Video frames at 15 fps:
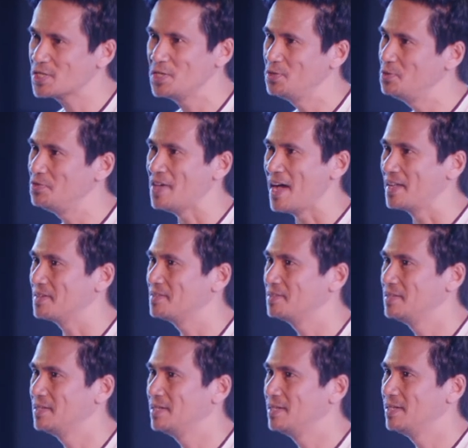do that.
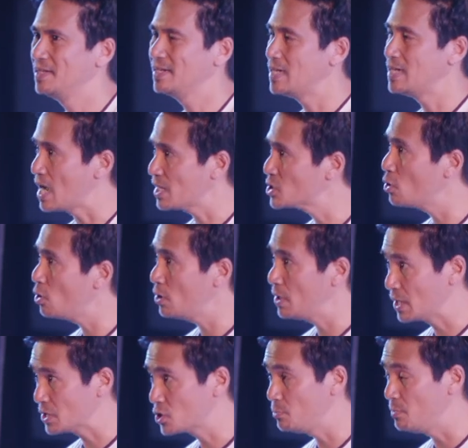God is calling
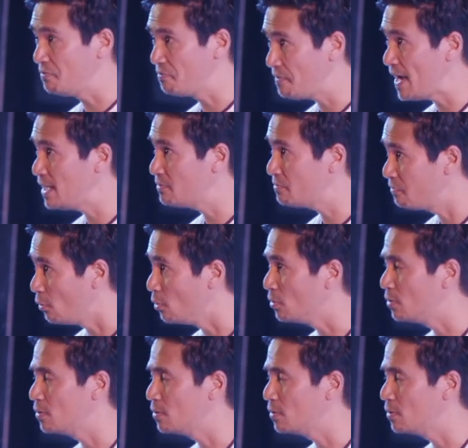us to be faithful